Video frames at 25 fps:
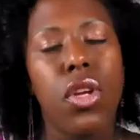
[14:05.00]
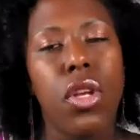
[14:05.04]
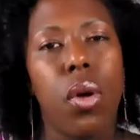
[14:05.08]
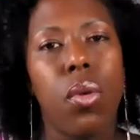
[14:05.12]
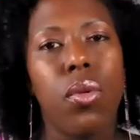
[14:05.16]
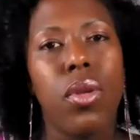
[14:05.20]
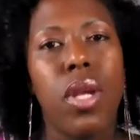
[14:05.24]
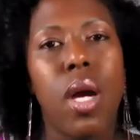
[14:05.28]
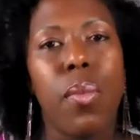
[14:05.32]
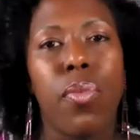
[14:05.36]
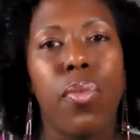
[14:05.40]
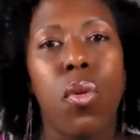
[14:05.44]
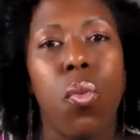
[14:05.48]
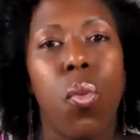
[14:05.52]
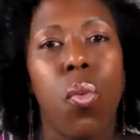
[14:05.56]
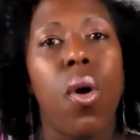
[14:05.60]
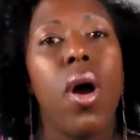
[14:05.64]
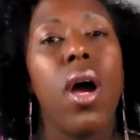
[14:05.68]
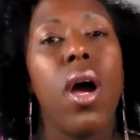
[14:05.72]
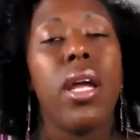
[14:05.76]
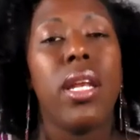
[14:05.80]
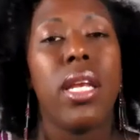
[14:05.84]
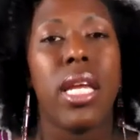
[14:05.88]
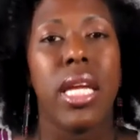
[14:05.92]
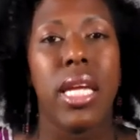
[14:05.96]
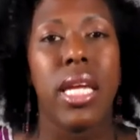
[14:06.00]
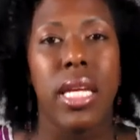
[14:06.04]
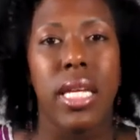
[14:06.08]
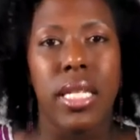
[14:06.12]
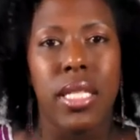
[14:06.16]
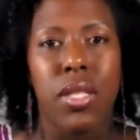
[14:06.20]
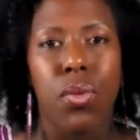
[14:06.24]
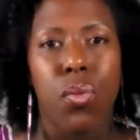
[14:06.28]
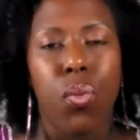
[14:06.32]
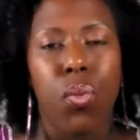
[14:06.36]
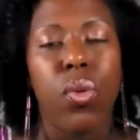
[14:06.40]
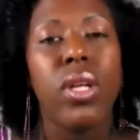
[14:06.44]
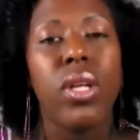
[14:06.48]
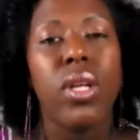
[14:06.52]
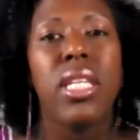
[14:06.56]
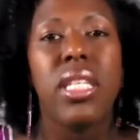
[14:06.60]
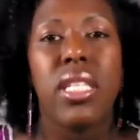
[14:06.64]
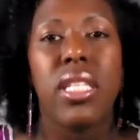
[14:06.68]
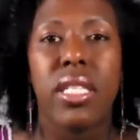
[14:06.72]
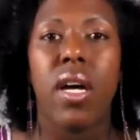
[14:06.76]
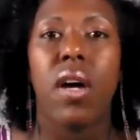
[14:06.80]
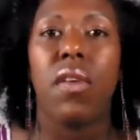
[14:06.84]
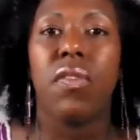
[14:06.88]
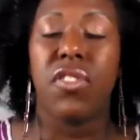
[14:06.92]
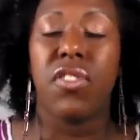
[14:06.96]
number one is really
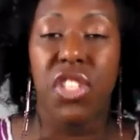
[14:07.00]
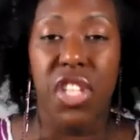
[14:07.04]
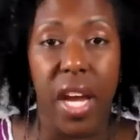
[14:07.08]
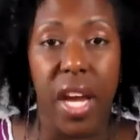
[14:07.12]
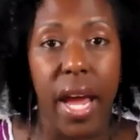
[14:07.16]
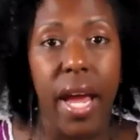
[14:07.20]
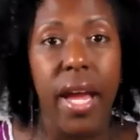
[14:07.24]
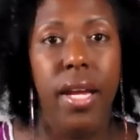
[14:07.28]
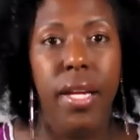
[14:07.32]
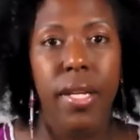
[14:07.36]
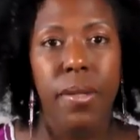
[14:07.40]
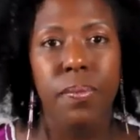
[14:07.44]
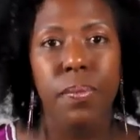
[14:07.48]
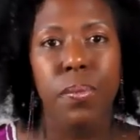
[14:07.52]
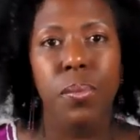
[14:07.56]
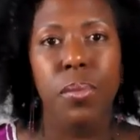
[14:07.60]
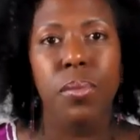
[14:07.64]
self-check